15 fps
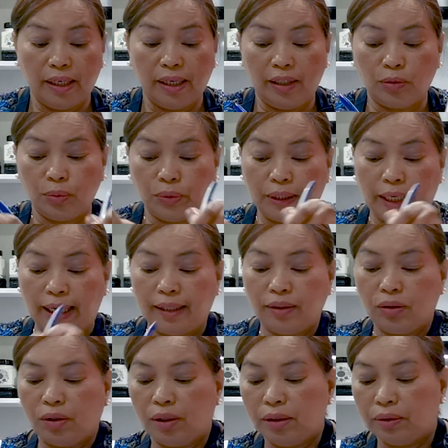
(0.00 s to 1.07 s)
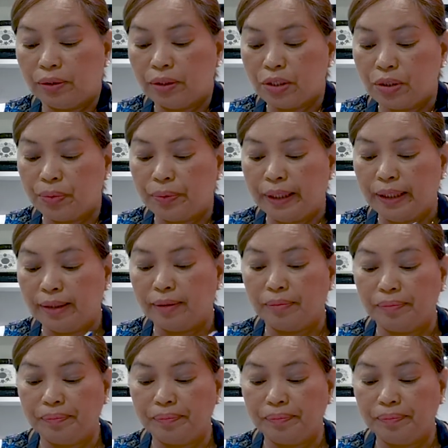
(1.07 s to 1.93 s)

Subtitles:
It would add color to it.